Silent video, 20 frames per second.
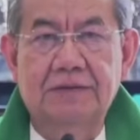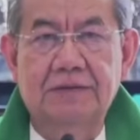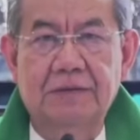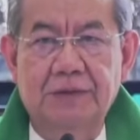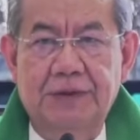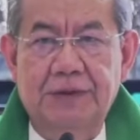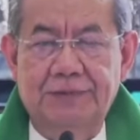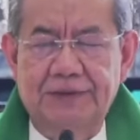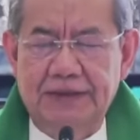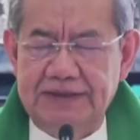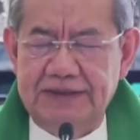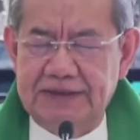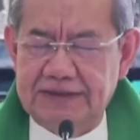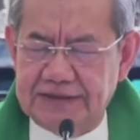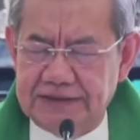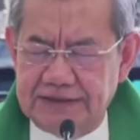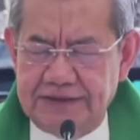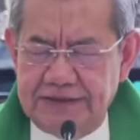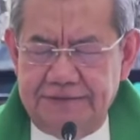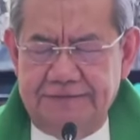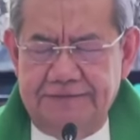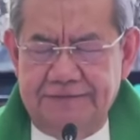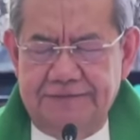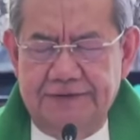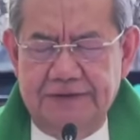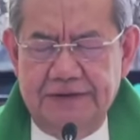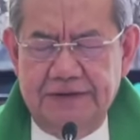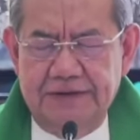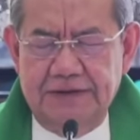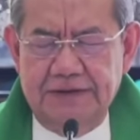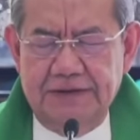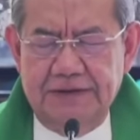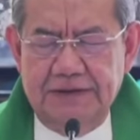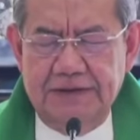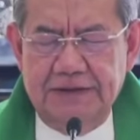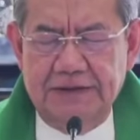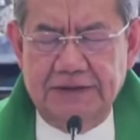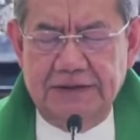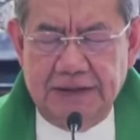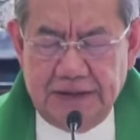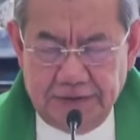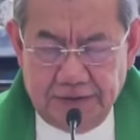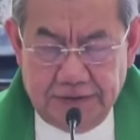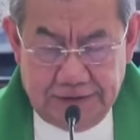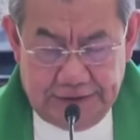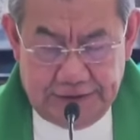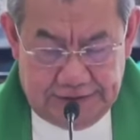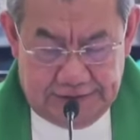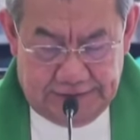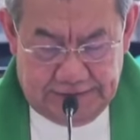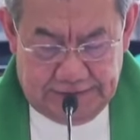we will serve the Lord.